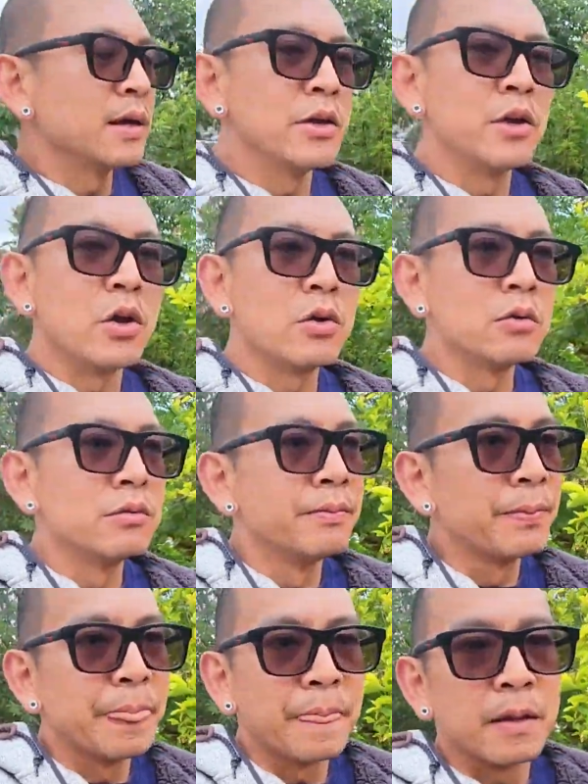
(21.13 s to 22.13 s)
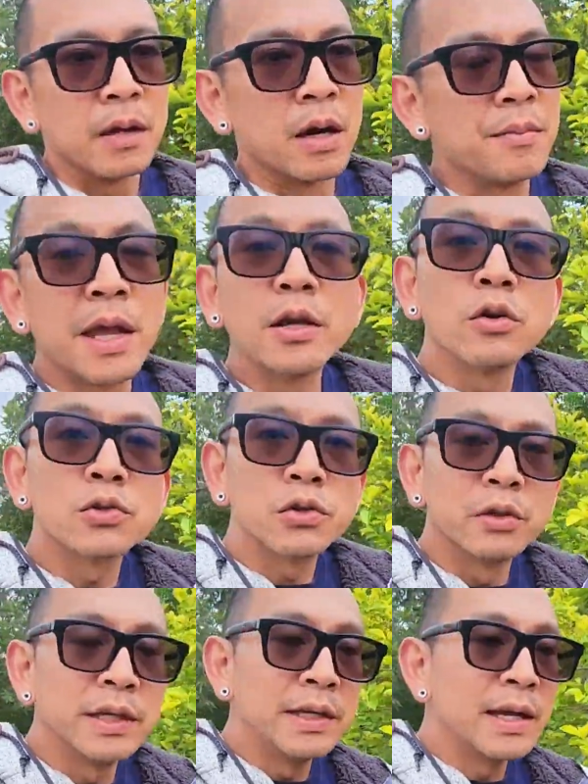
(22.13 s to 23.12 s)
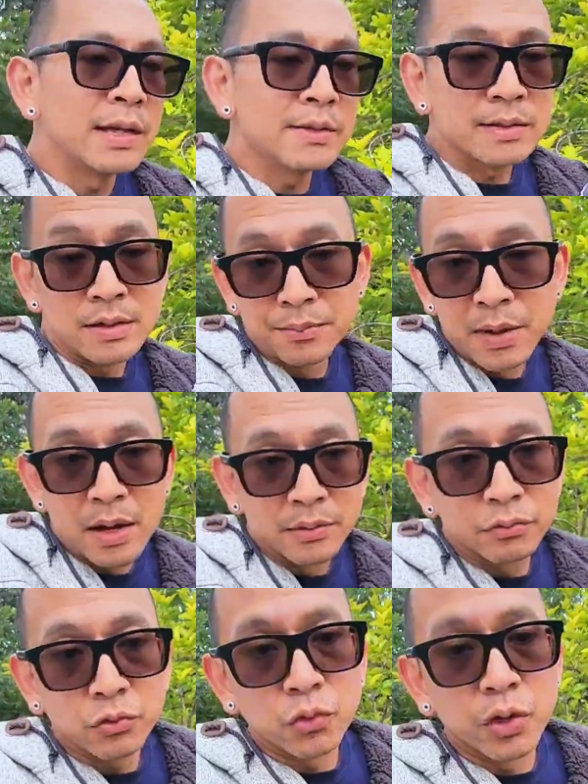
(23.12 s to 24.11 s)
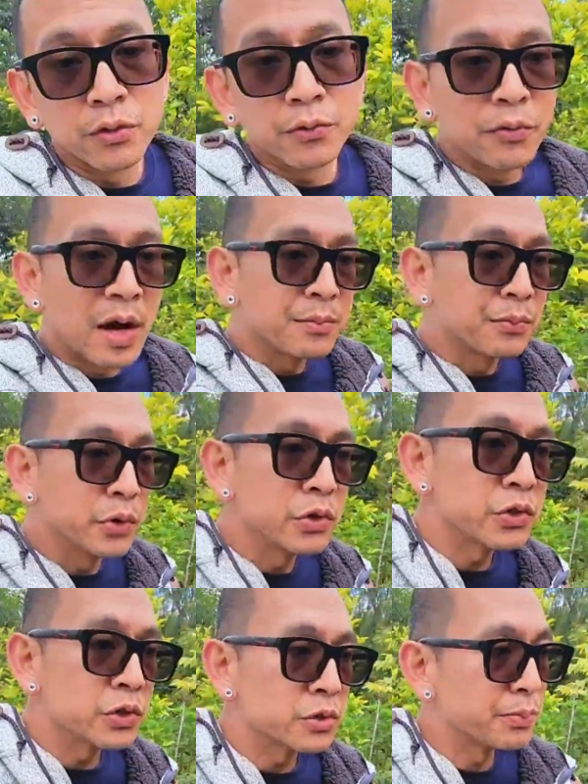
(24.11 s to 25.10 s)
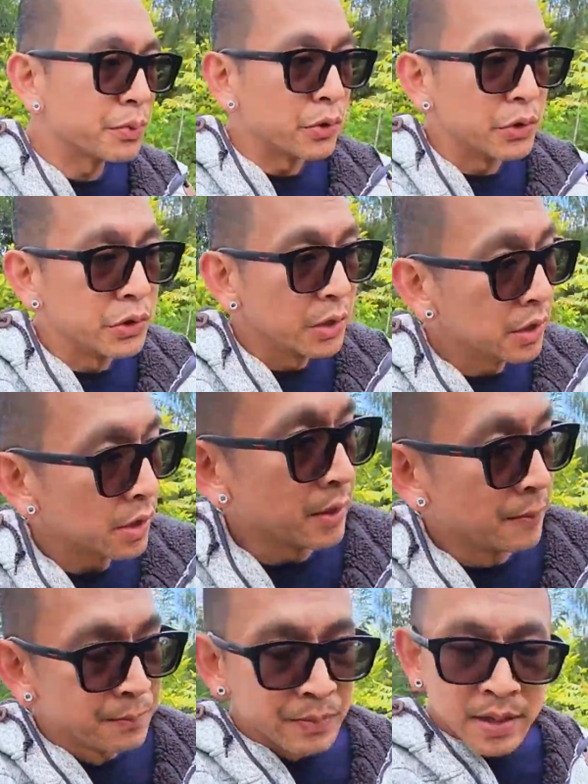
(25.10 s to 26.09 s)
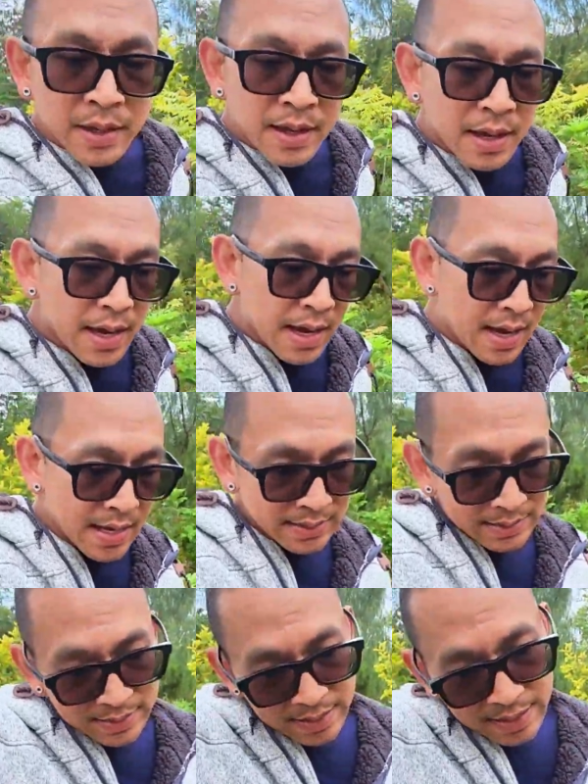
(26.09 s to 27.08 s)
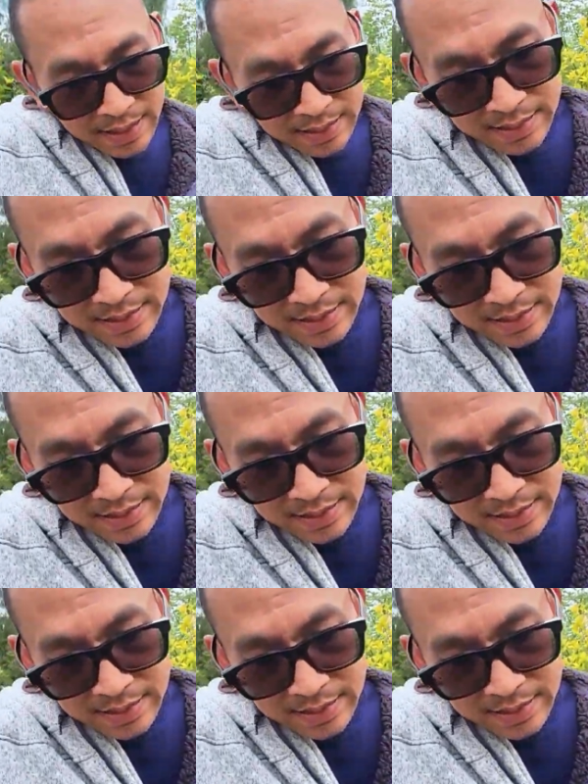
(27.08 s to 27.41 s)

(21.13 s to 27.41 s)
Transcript: you know, our mangoes only gets about three to five pushes per year, and uh,